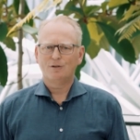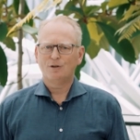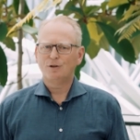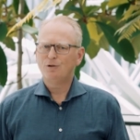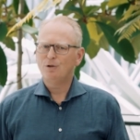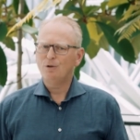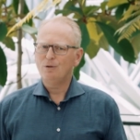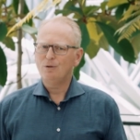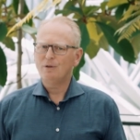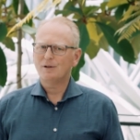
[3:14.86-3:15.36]

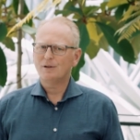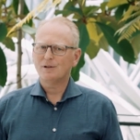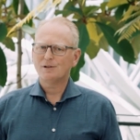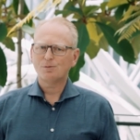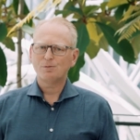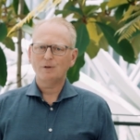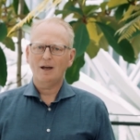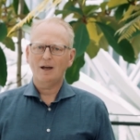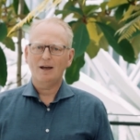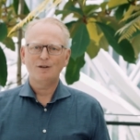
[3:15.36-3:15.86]
To do
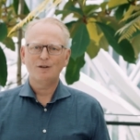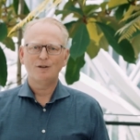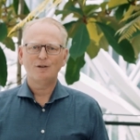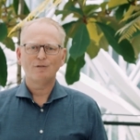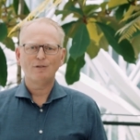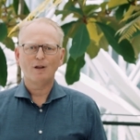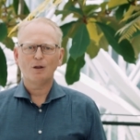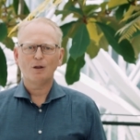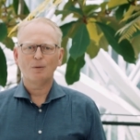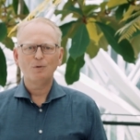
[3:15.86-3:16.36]
this, we had to
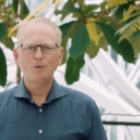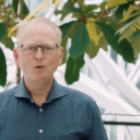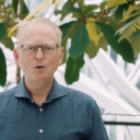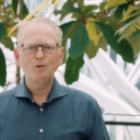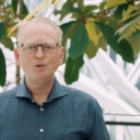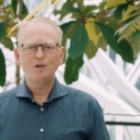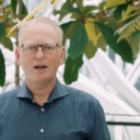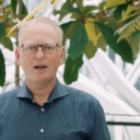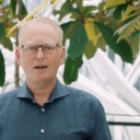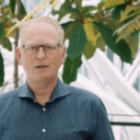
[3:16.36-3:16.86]
develop
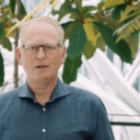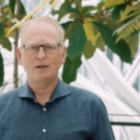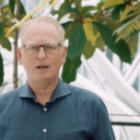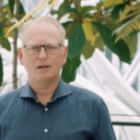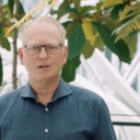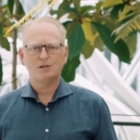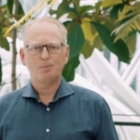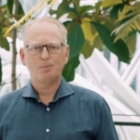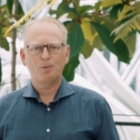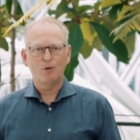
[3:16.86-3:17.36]
new
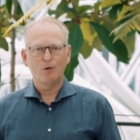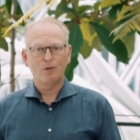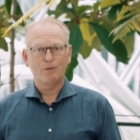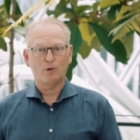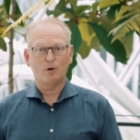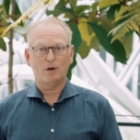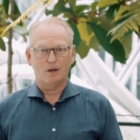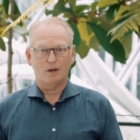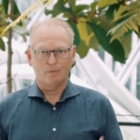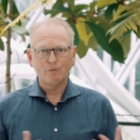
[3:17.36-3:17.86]
techniques, both
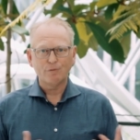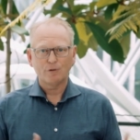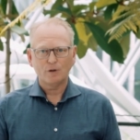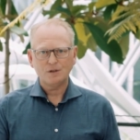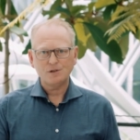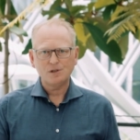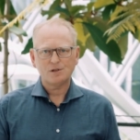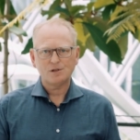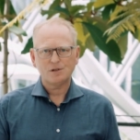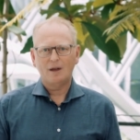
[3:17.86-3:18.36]
for
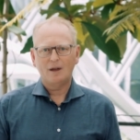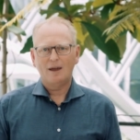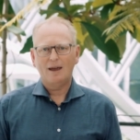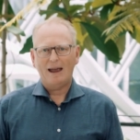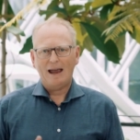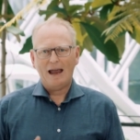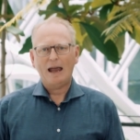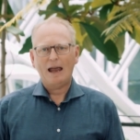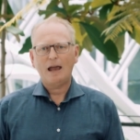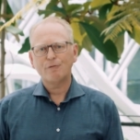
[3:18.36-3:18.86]
inference
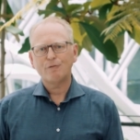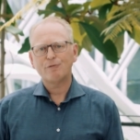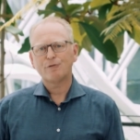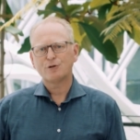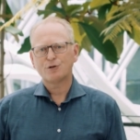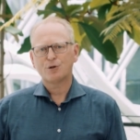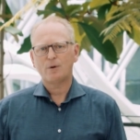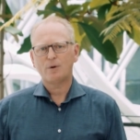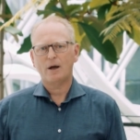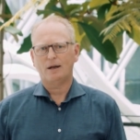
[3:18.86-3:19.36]
and
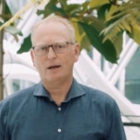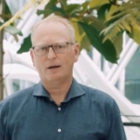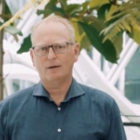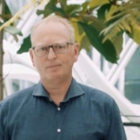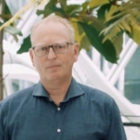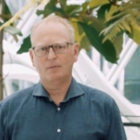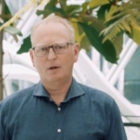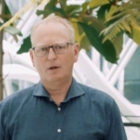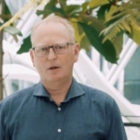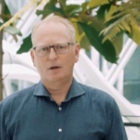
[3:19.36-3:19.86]
for
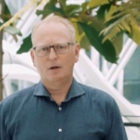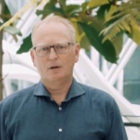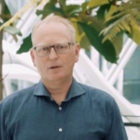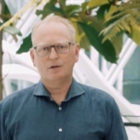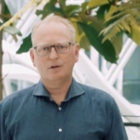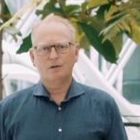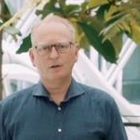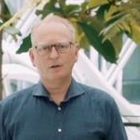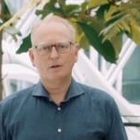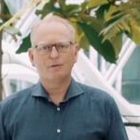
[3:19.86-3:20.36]
training,
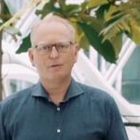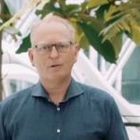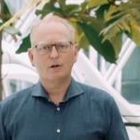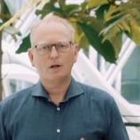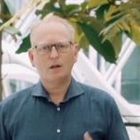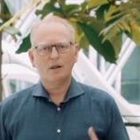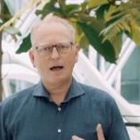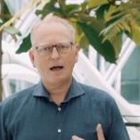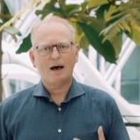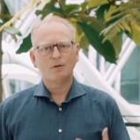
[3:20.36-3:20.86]
to
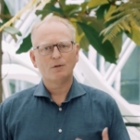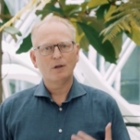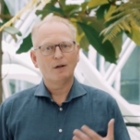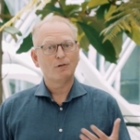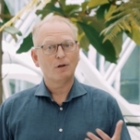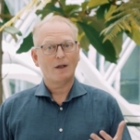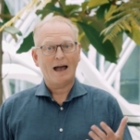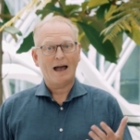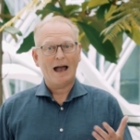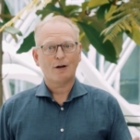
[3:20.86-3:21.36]
deliver
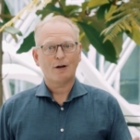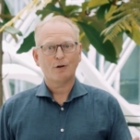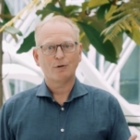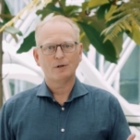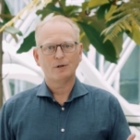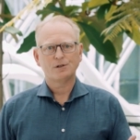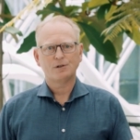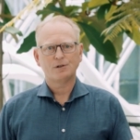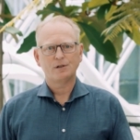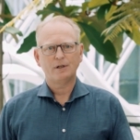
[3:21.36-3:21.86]
cloud-level
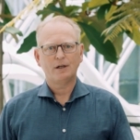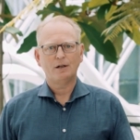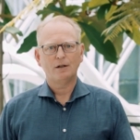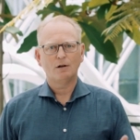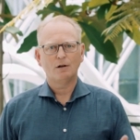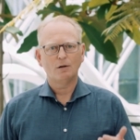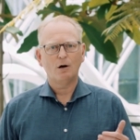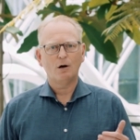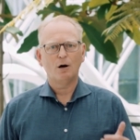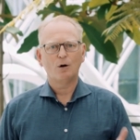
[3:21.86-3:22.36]

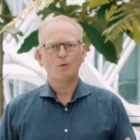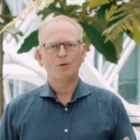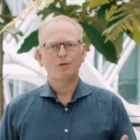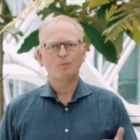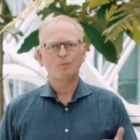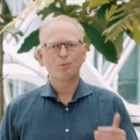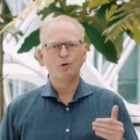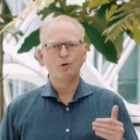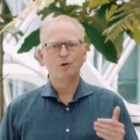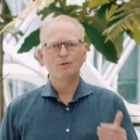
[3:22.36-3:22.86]
accuracy along
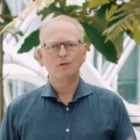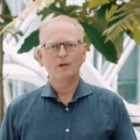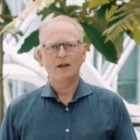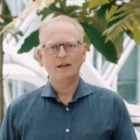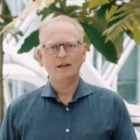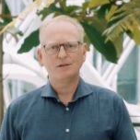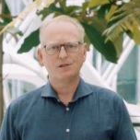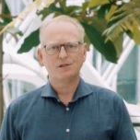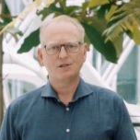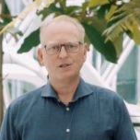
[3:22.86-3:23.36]
with improved
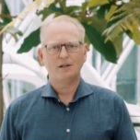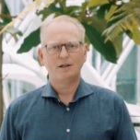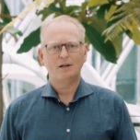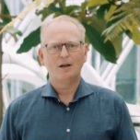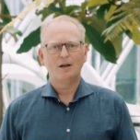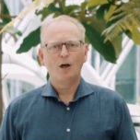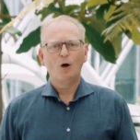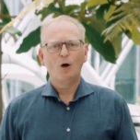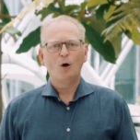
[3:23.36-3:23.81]
latency,